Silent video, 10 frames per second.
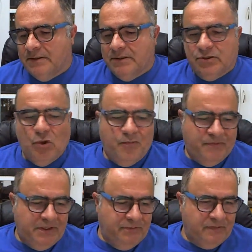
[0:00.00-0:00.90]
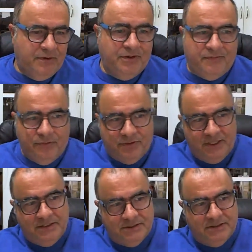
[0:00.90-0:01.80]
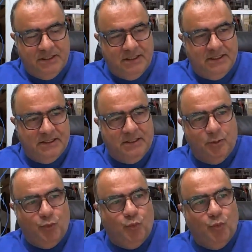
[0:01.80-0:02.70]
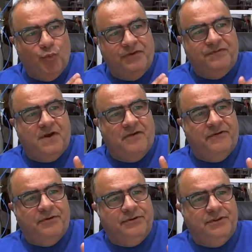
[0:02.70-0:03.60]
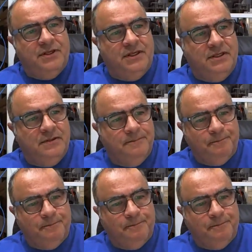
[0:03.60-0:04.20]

So hopefully you've learned a few things. We've covered the